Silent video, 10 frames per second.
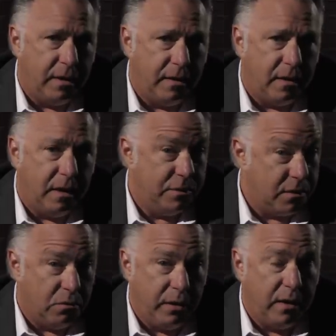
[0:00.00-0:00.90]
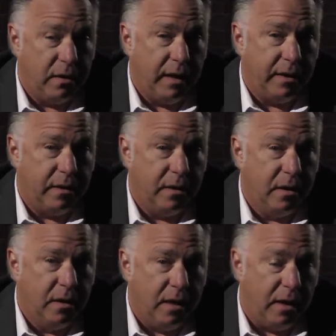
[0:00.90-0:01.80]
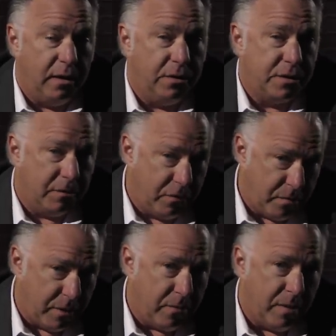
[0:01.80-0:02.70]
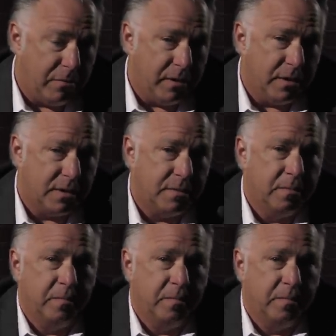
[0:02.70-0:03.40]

Night Live, just a week later. I don't know, some of you might remember this.